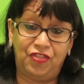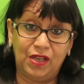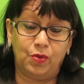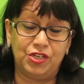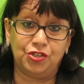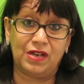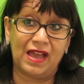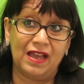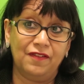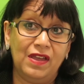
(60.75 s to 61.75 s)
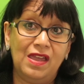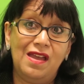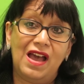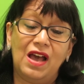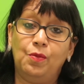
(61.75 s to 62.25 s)
think we should have,
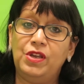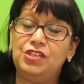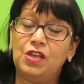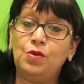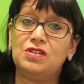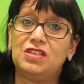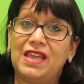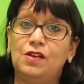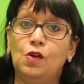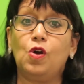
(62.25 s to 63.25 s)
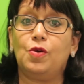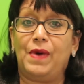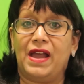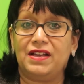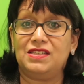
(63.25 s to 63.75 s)
and we don't take
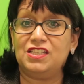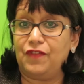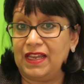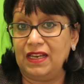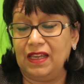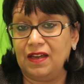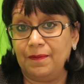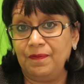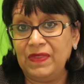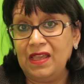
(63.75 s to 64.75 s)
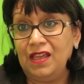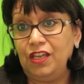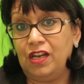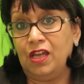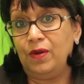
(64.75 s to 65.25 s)
knockbacks as failure.
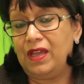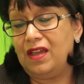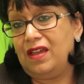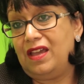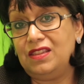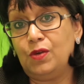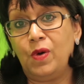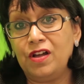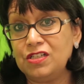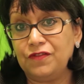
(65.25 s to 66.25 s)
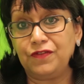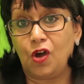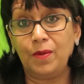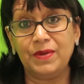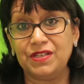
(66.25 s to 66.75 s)
You know, the world of
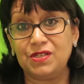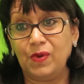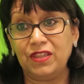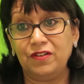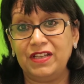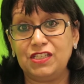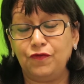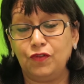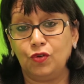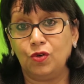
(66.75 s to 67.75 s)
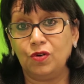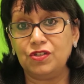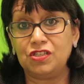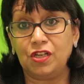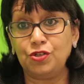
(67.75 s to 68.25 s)
commerce, whether it's
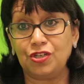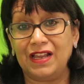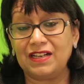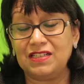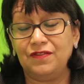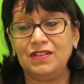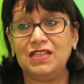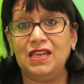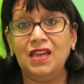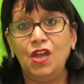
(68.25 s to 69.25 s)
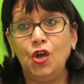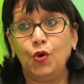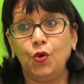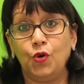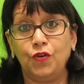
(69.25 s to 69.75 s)
for social activity
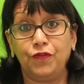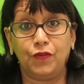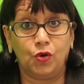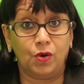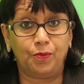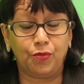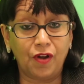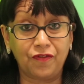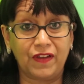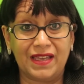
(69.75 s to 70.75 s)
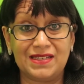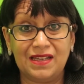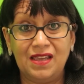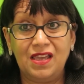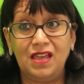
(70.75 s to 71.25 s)
or for profit,
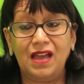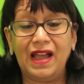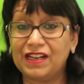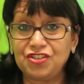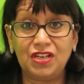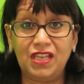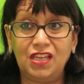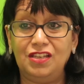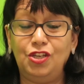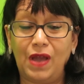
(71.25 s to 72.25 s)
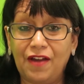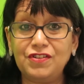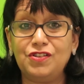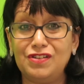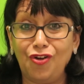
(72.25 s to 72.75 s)
actually you have
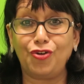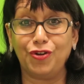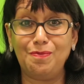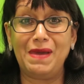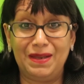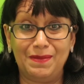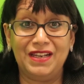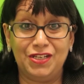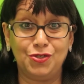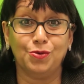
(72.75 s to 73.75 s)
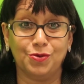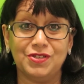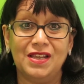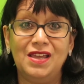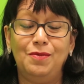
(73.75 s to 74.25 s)
to knock on many, many
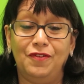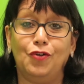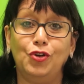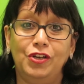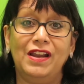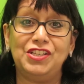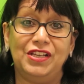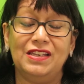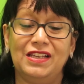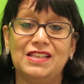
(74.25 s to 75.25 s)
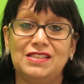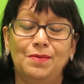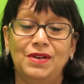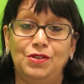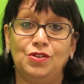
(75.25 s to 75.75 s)
doors before you're actually going to get
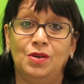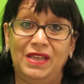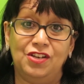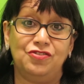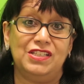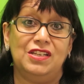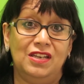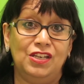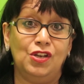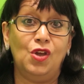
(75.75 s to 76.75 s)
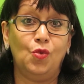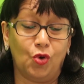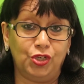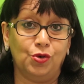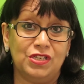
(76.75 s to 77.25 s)
somebody who's going to be interested in
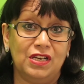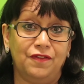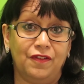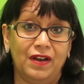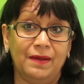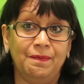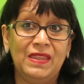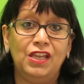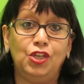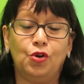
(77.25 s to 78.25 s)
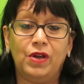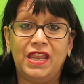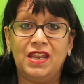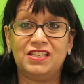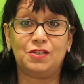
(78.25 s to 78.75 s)
what you're delivering. You're
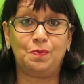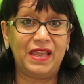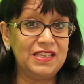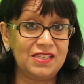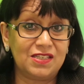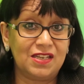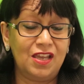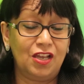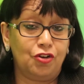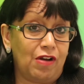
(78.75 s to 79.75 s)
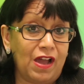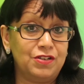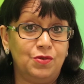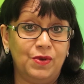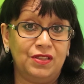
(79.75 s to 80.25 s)
in a space
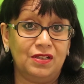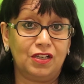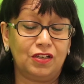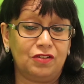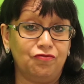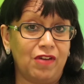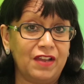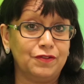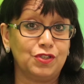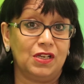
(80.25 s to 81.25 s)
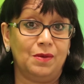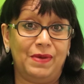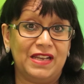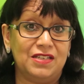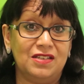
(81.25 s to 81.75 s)
crowded with rivals and
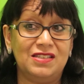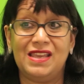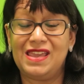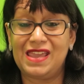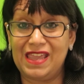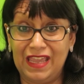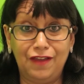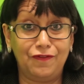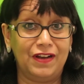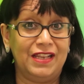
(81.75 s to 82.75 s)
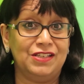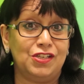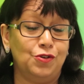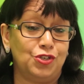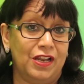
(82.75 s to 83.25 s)
competitors, even in
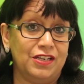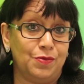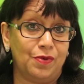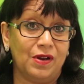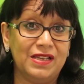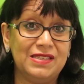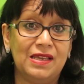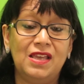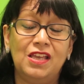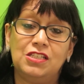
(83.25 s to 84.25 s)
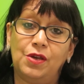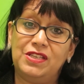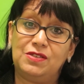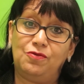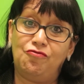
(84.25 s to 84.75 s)
social enterprise. So
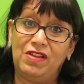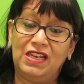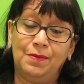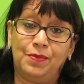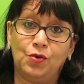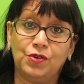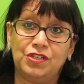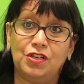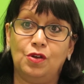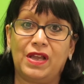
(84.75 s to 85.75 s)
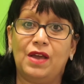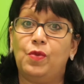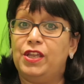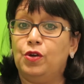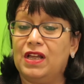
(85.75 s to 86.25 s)
it's really important to look at
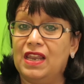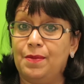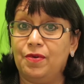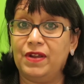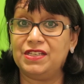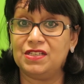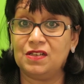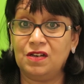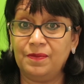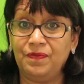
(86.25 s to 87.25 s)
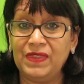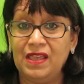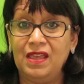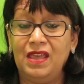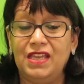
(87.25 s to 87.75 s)
where your collaborators are.
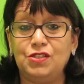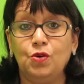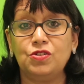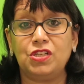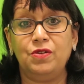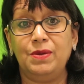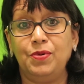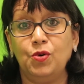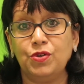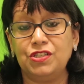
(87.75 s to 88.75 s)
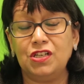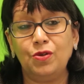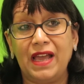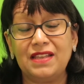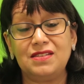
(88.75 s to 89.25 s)
It's also important to
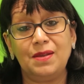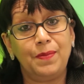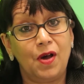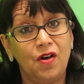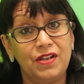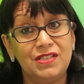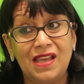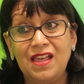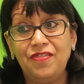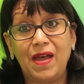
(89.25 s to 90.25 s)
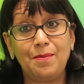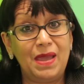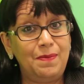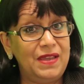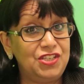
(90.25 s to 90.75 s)
look at some partners that
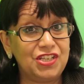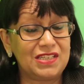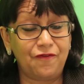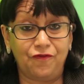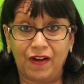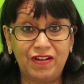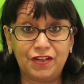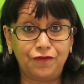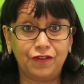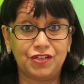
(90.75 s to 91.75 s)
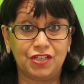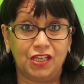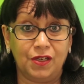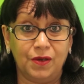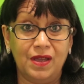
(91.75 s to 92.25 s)
may be just very different to
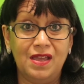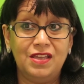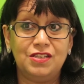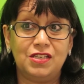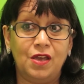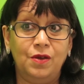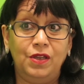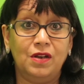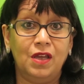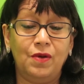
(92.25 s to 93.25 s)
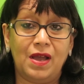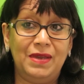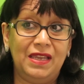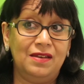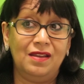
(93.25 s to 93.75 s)
you. So, you know, I
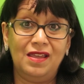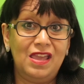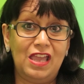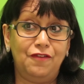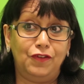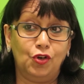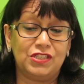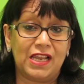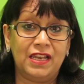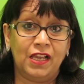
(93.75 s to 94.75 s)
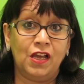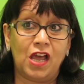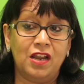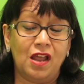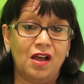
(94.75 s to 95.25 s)
mean, if you're selling
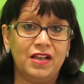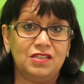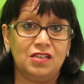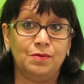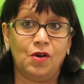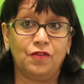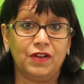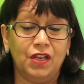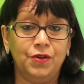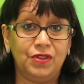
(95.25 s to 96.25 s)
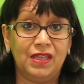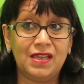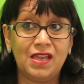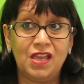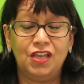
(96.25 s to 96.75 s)
an item of
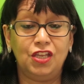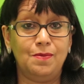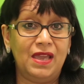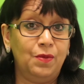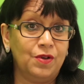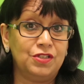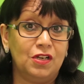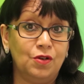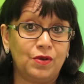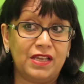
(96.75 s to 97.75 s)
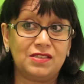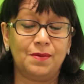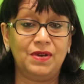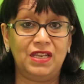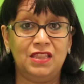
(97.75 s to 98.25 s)
clothing, you may want to look at
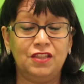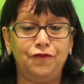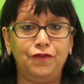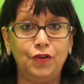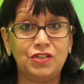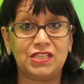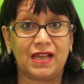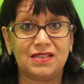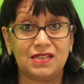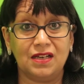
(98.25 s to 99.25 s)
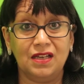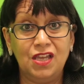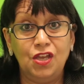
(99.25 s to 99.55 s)
somebody in the food sector